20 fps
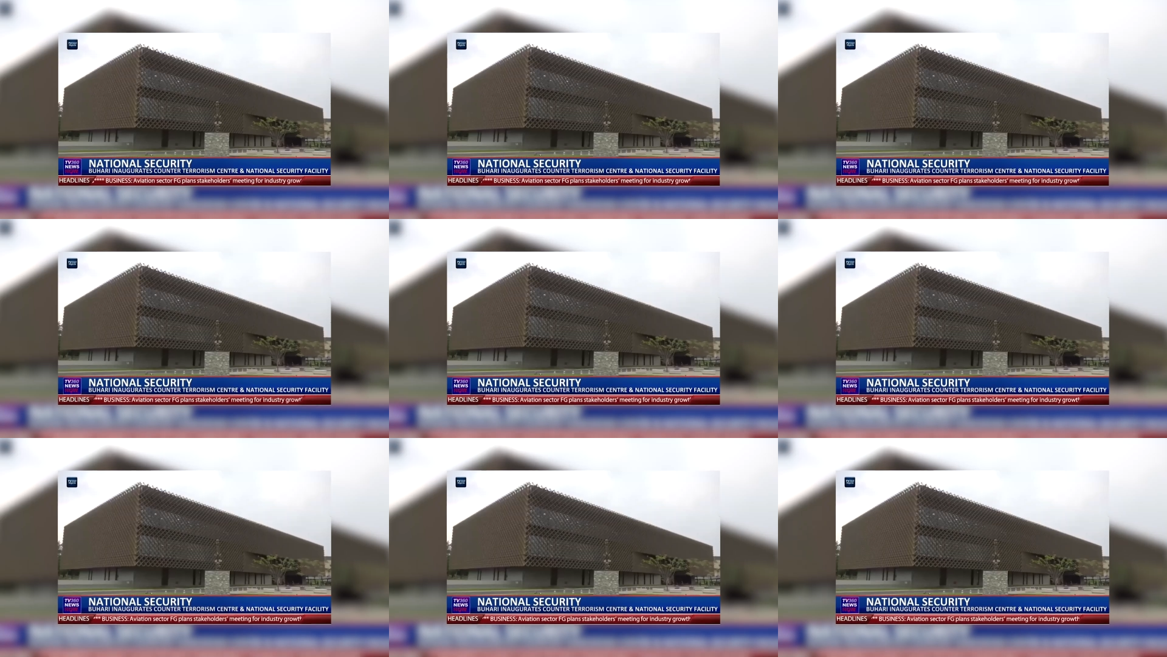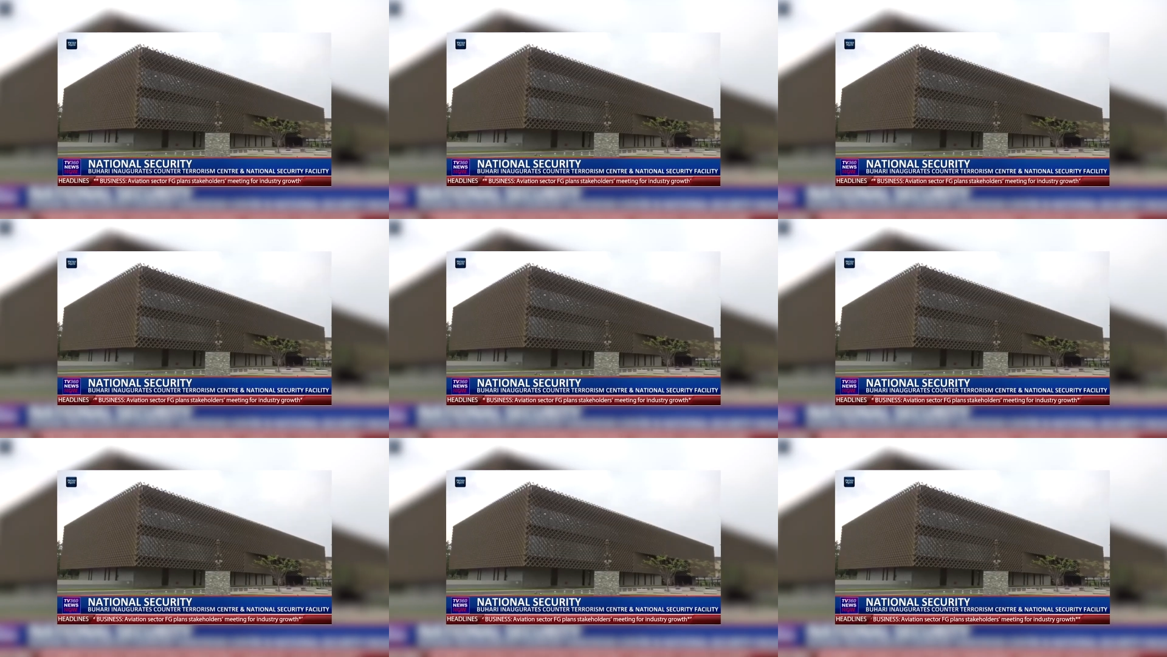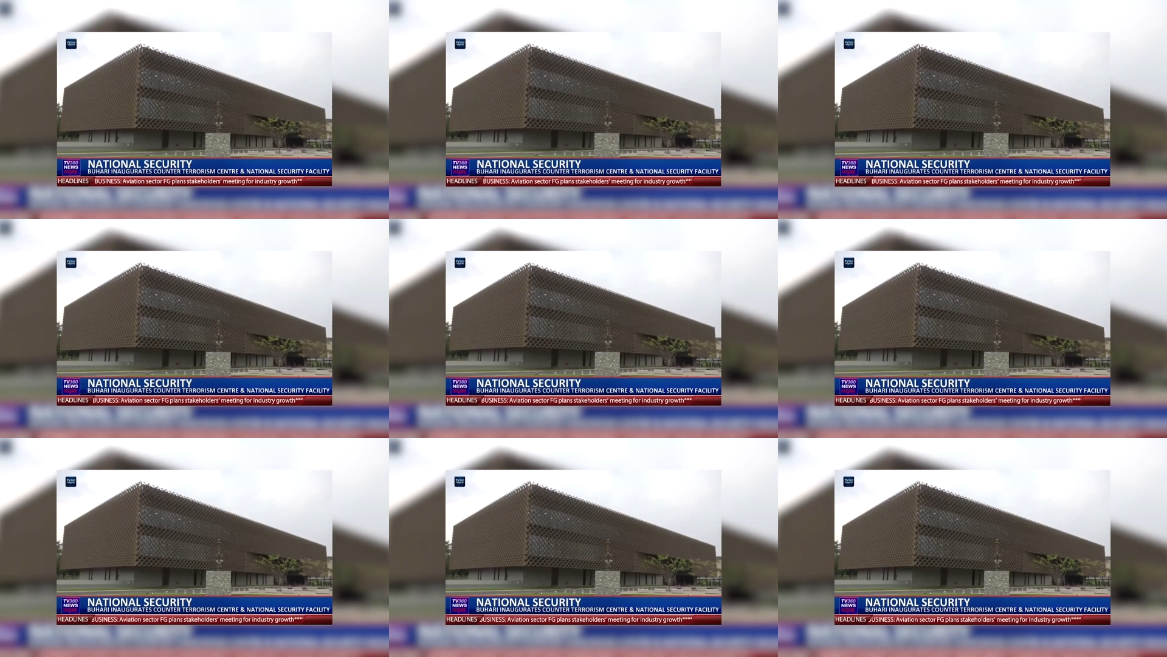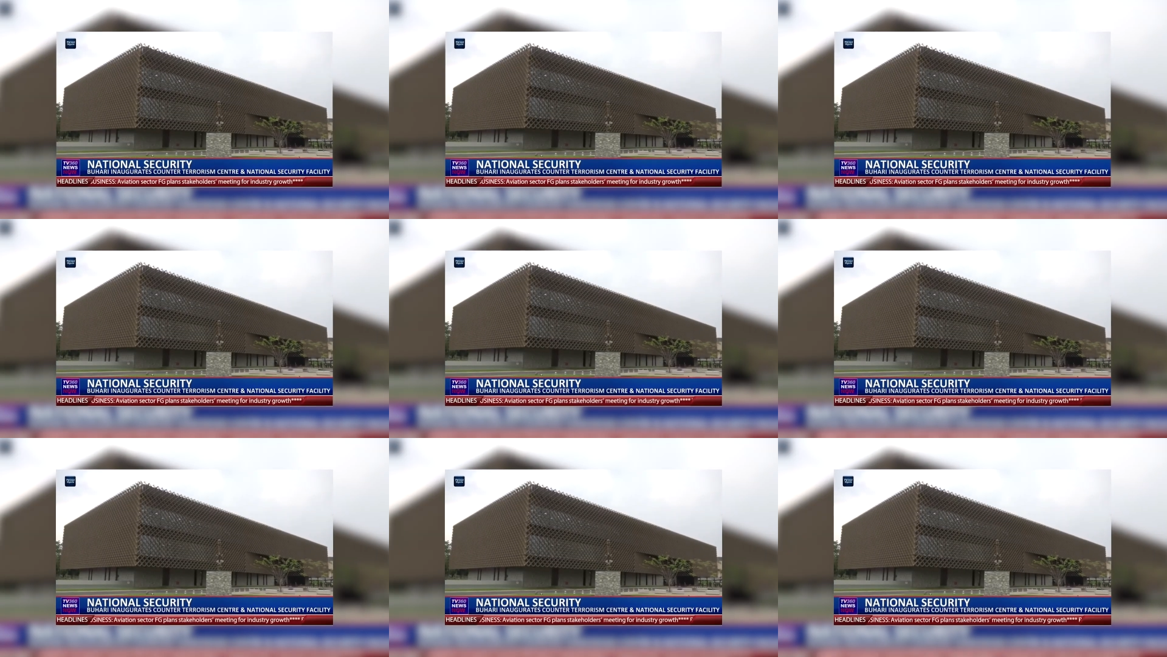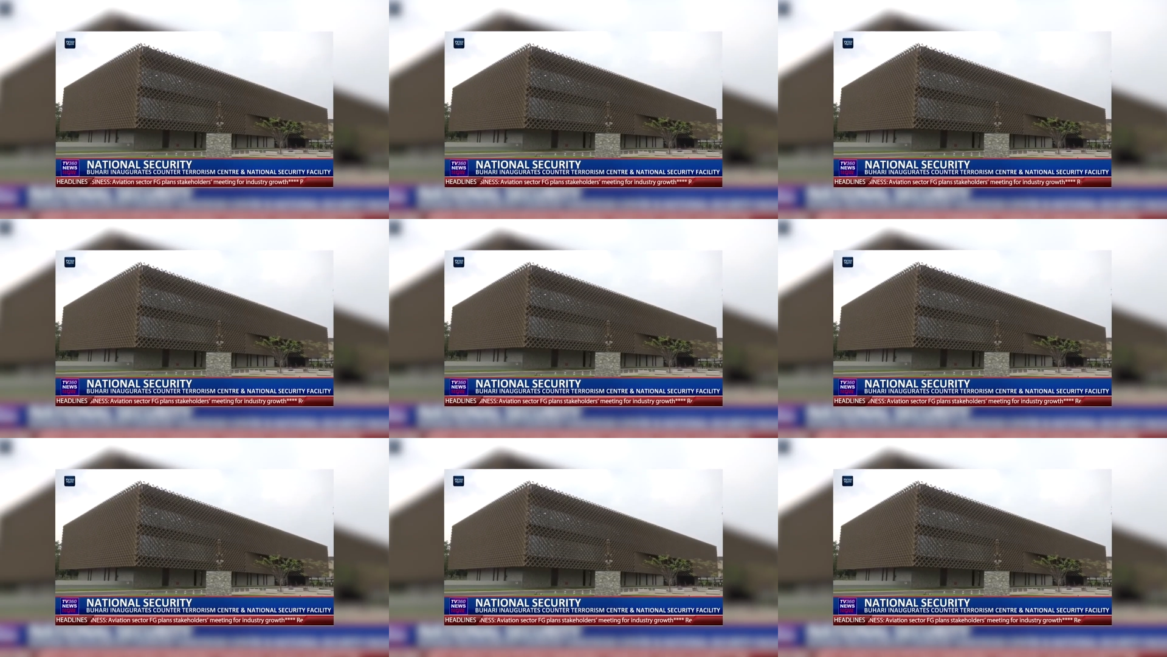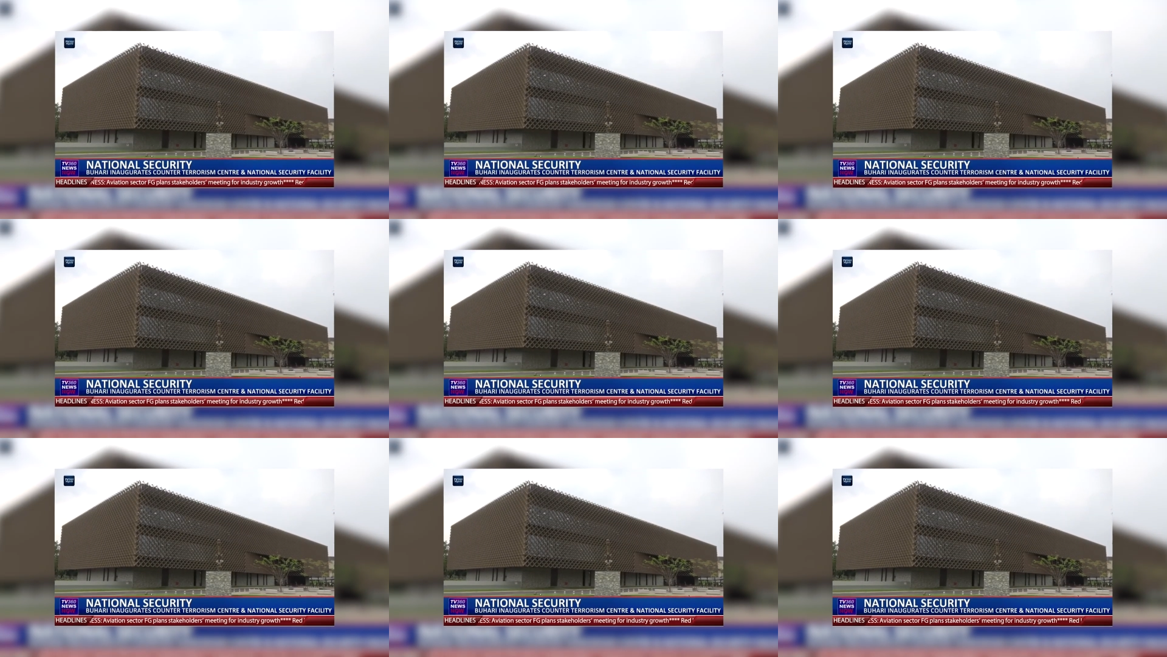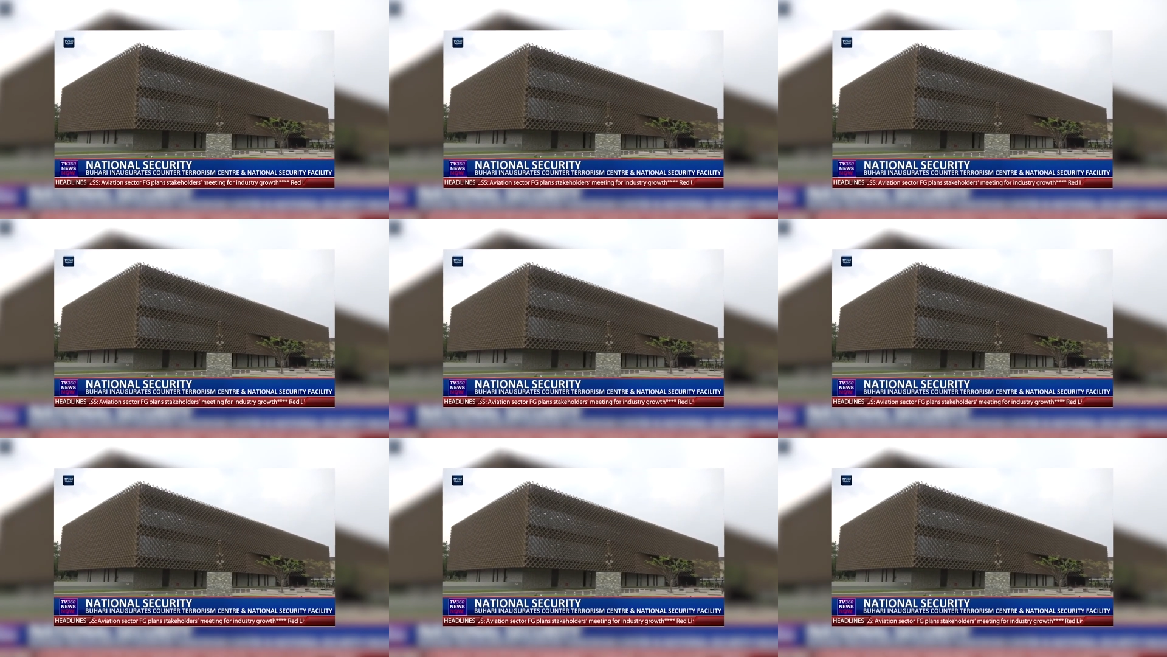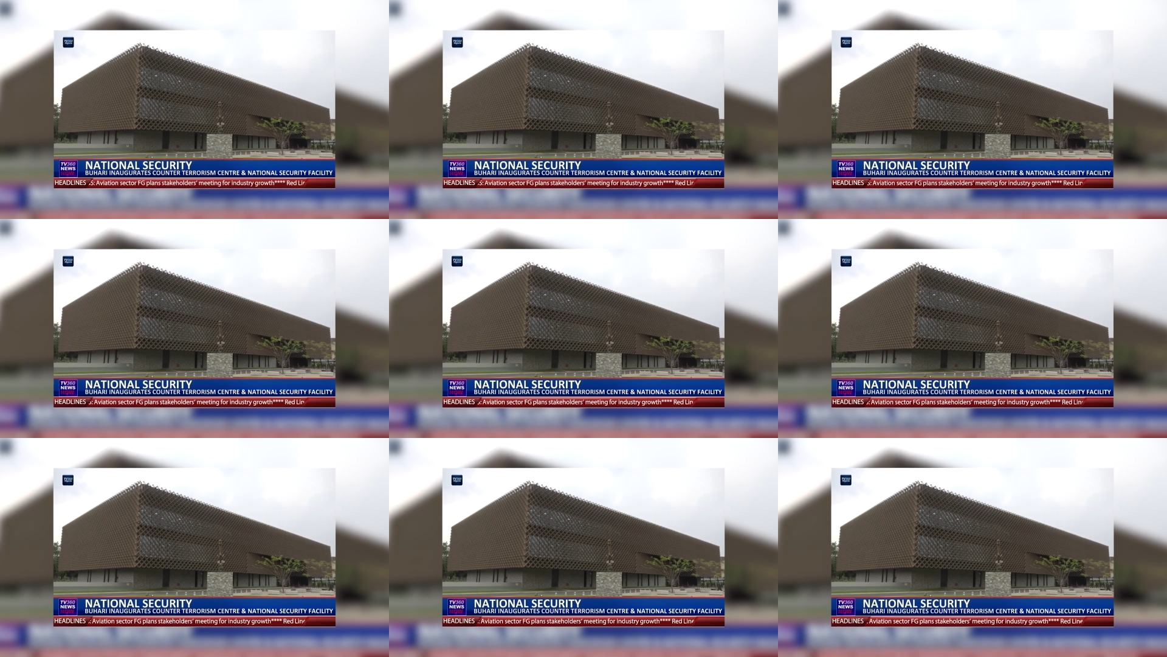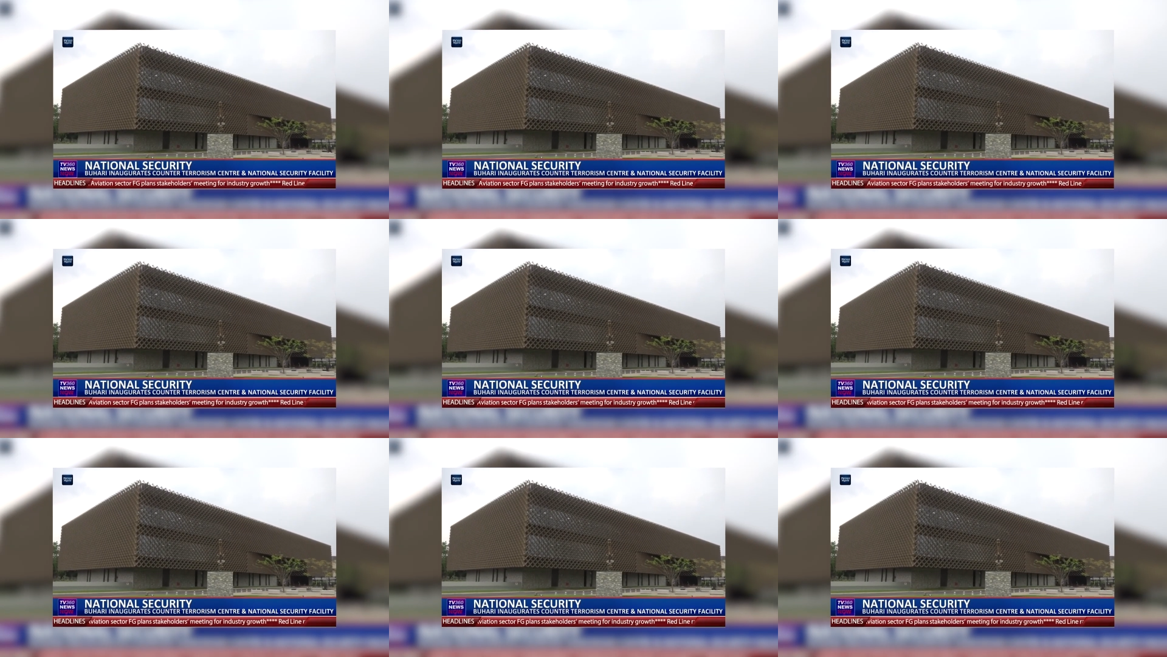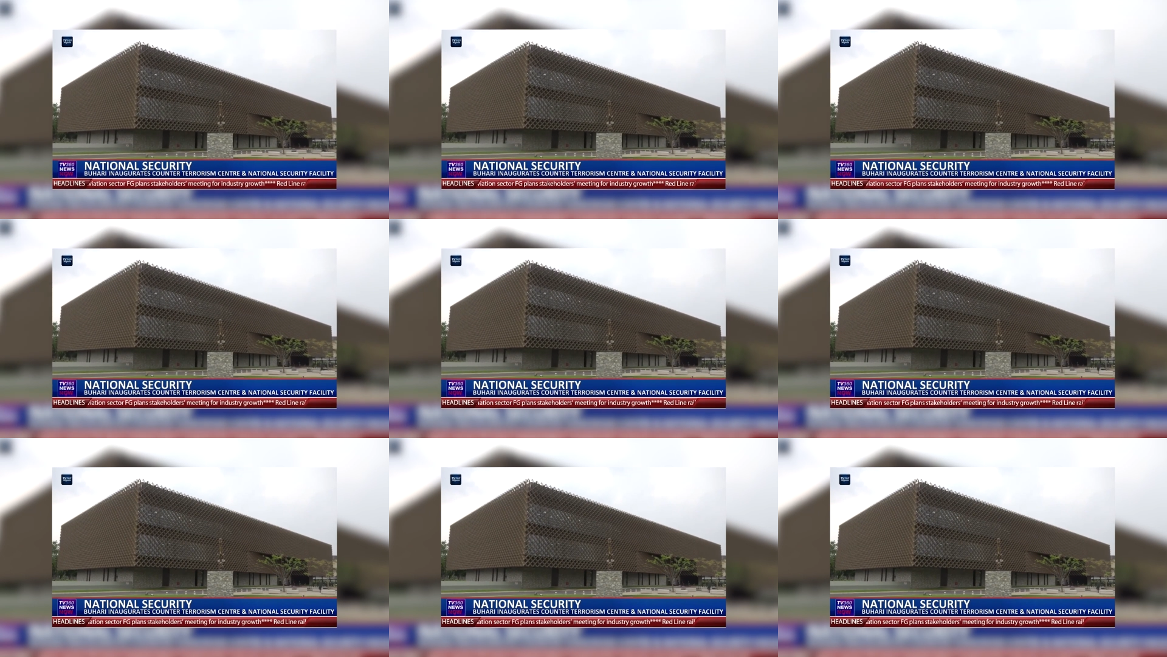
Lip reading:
No face is visible, so there are no lips to read.